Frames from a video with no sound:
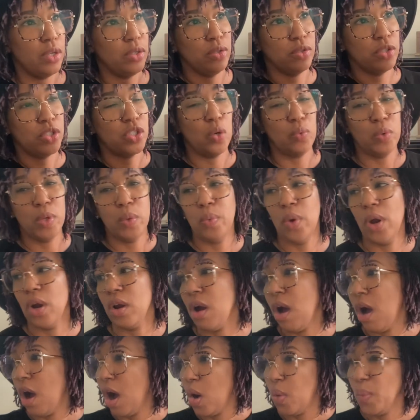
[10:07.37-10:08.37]
So we
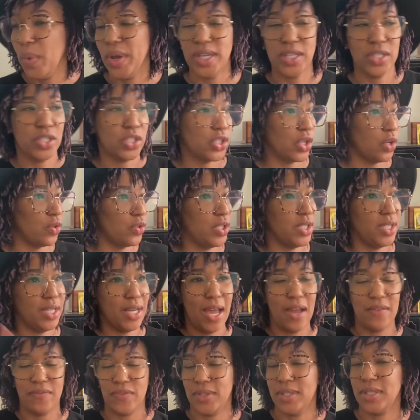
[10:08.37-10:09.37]
weren't always searching
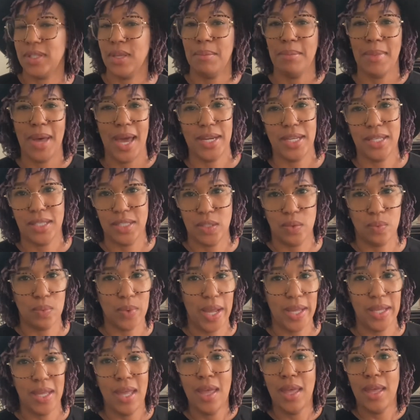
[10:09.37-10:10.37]
out for somebody to
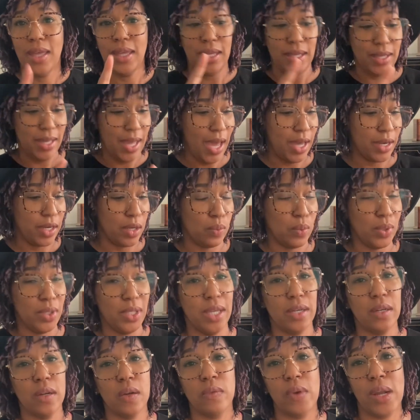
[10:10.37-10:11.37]
write. He had a
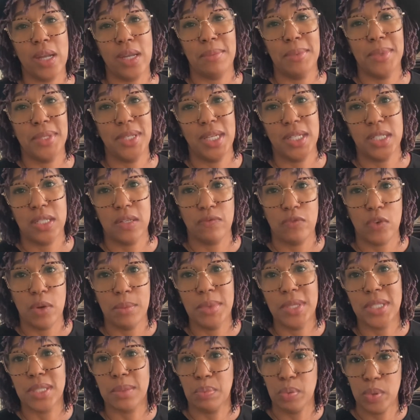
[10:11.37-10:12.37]
letter of recommendation from
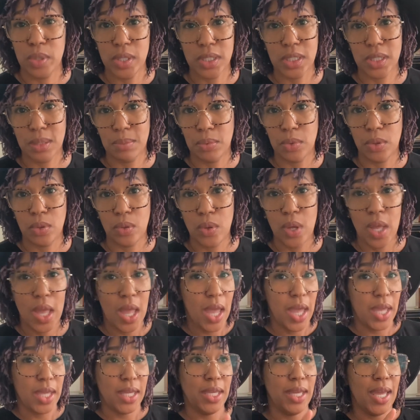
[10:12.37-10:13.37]
his principal.
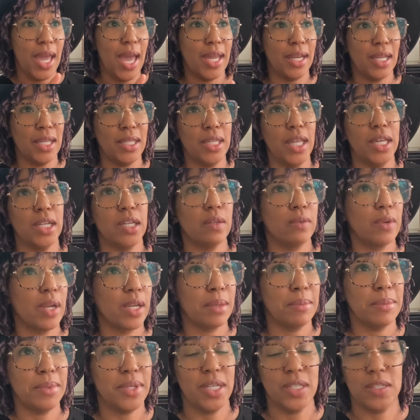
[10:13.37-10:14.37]
He had a letter of
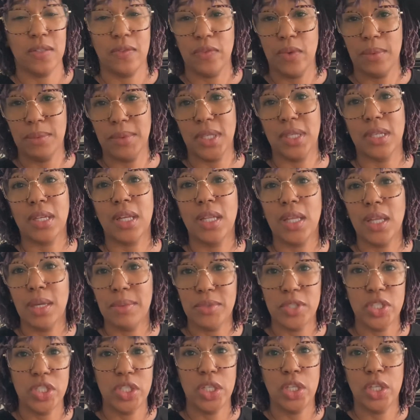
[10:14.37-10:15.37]
recommendation from the
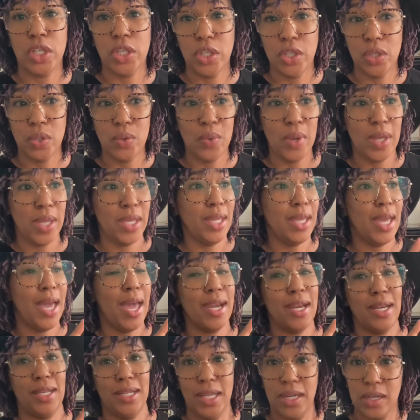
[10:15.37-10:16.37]
club GQ. He
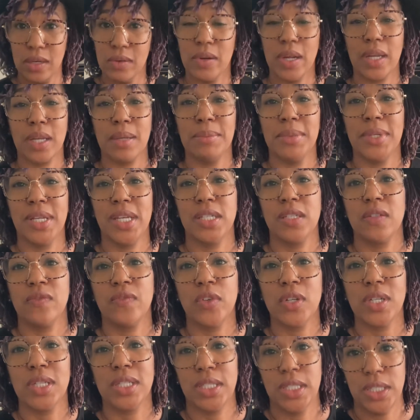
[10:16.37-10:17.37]
had a letter of recommendation
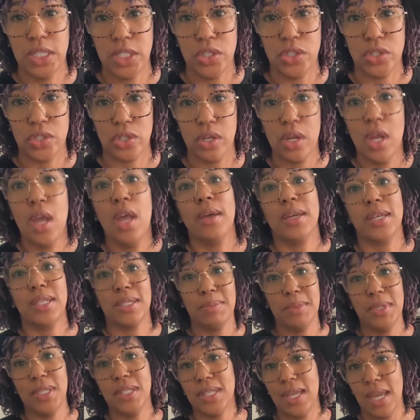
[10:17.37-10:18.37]
for his teacher, because
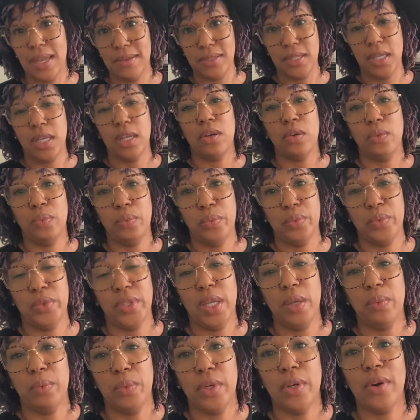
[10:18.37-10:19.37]
many times
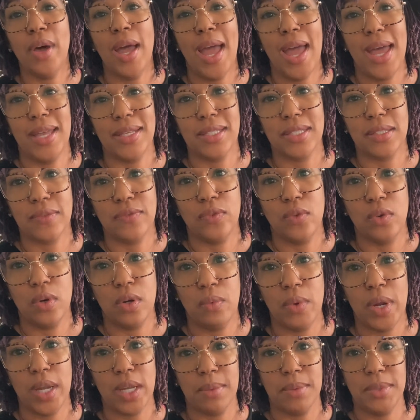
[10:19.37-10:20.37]
they will ask for a
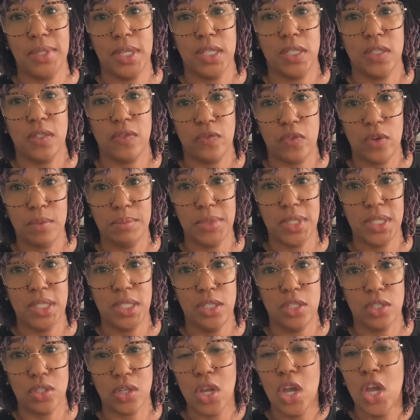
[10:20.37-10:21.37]
recommendation from his
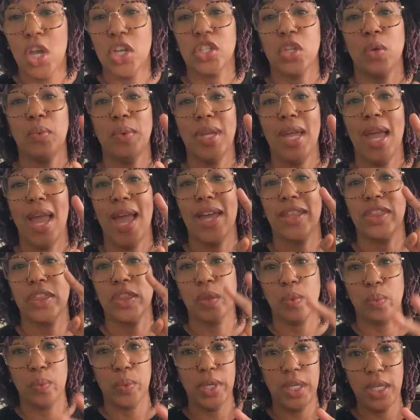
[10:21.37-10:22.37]
teacher. So we had
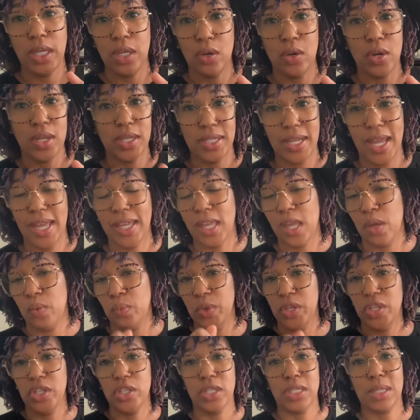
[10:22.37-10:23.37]
3 on deck, and
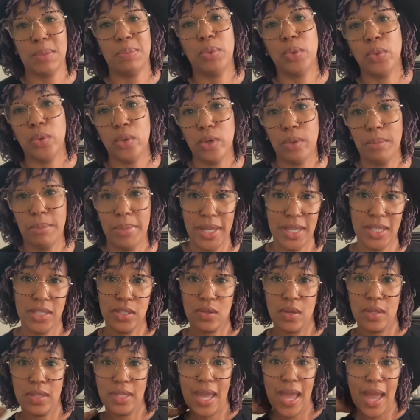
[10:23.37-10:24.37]
we just pulled based
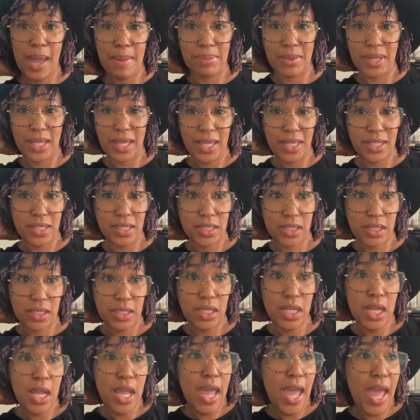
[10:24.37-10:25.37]
on the
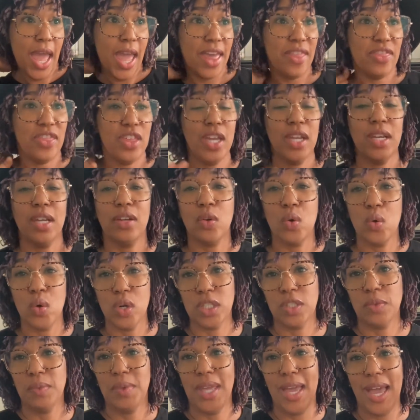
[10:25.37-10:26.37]
application. And then of
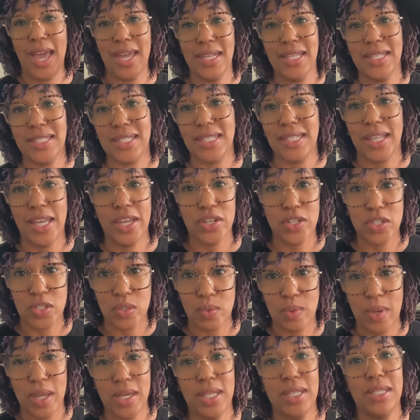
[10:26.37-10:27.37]
course we had his letters
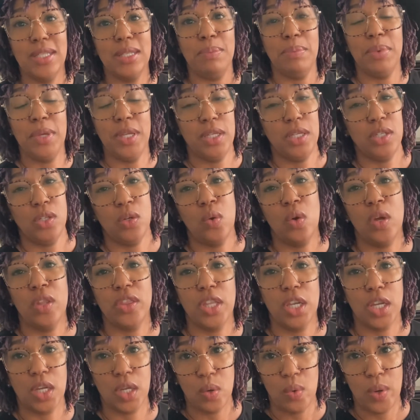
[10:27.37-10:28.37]
ready depending on
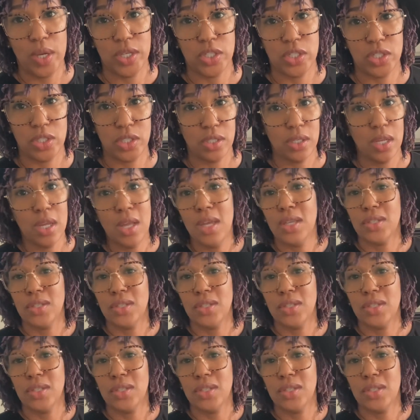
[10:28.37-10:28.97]
their question.